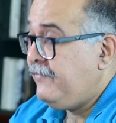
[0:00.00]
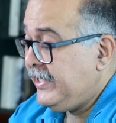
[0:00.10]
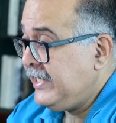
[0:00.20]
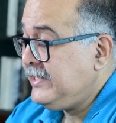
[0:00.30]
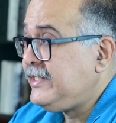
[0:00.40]

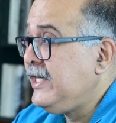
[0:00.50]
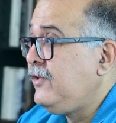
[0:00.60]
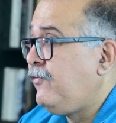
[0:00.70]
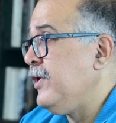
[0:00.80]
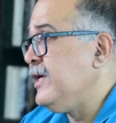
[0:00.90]
Within
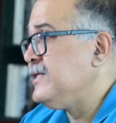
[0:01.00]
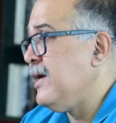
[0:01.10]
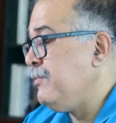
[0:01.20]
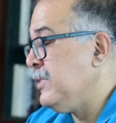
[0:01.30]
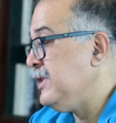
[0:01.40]
Sindh, for
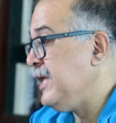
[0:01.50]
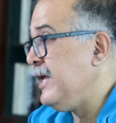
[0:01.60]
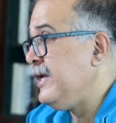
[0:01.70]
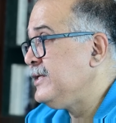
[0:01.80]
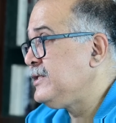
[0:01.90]
example,
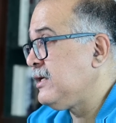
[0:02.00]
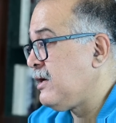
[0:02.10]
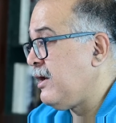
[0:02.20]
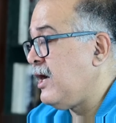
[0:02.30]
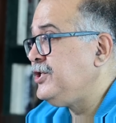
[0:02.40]
there is
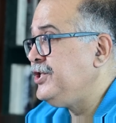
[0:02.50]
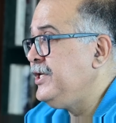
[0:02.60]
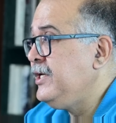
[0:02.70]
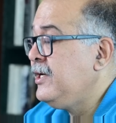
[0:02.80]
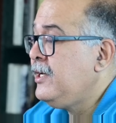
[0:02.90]

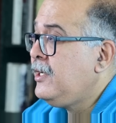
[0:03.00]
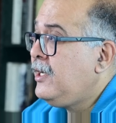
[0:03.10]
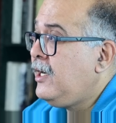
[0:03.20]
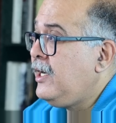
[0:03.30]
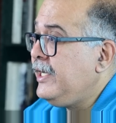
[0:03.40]
Karachi
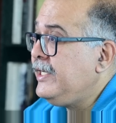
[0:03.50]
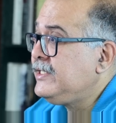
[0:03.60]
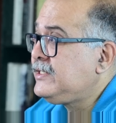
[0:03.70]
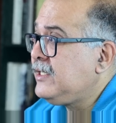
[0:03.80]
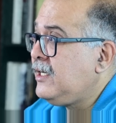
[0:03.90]
uh,
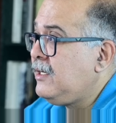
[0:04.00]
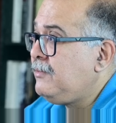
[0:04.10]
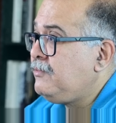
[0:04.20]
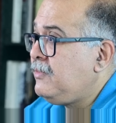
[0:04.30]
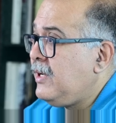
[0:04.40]
is
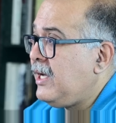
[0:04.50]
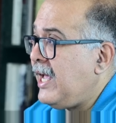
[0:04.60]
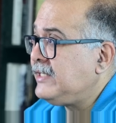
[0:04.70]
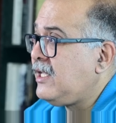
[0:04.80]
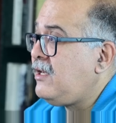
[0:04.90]
uh,
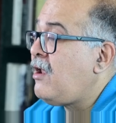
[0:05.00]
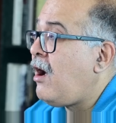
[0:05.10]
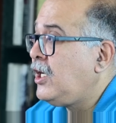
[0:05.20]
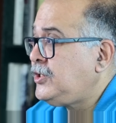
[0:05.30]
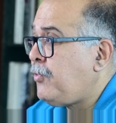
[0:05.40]
has a
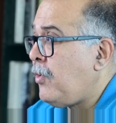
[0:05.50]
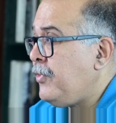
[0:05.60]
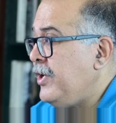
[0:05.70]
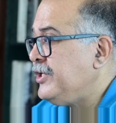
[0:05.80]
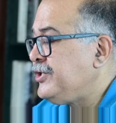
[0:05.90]
large
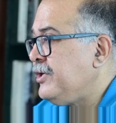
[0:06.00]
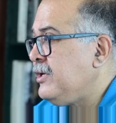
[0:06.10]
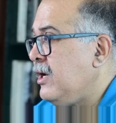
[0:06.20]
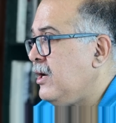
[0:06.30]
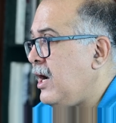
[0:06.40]

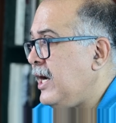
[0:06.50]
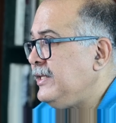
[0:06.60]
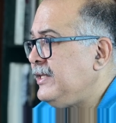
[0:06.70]
population. Uh, I